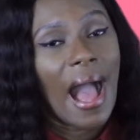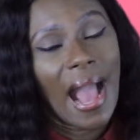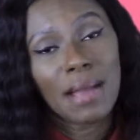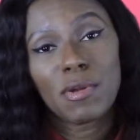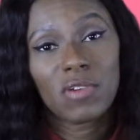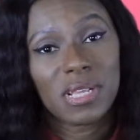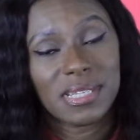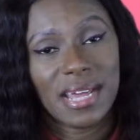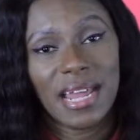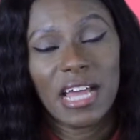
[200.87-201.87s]
I am a real
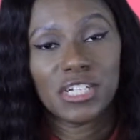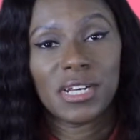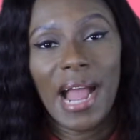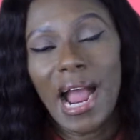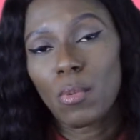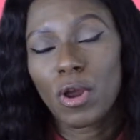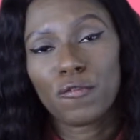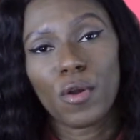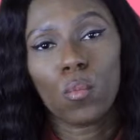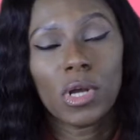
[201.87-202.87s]
estate agent. I
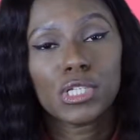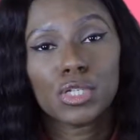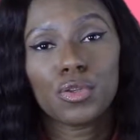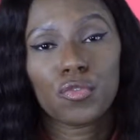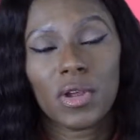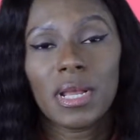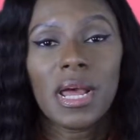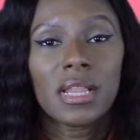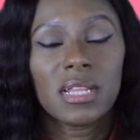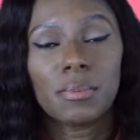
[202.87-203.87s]
work for 123
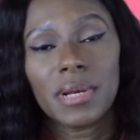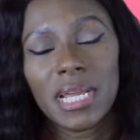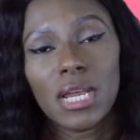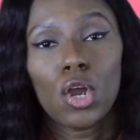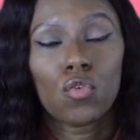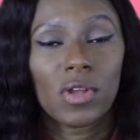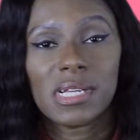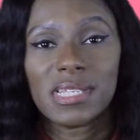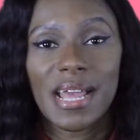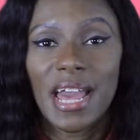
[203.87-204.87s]
Liberty Real
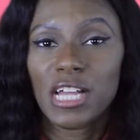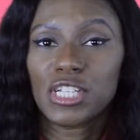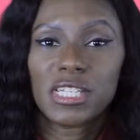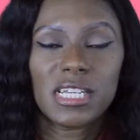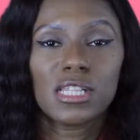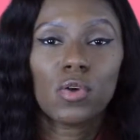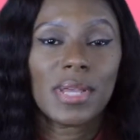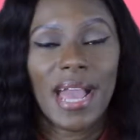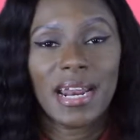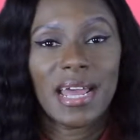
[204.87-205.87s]
Estate Agency
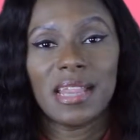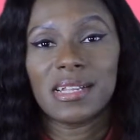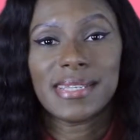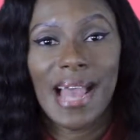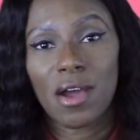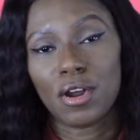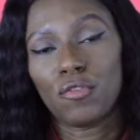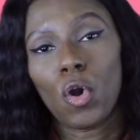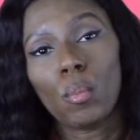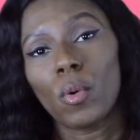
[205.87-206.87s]
located in the town
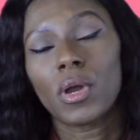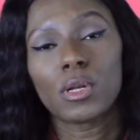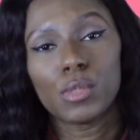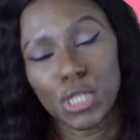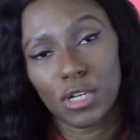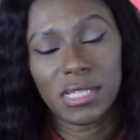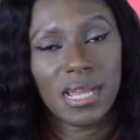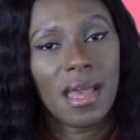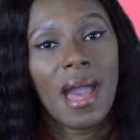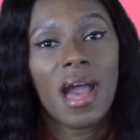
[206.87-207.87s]
of Hoboken, New
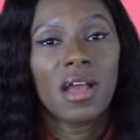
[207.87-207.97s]
Jersey.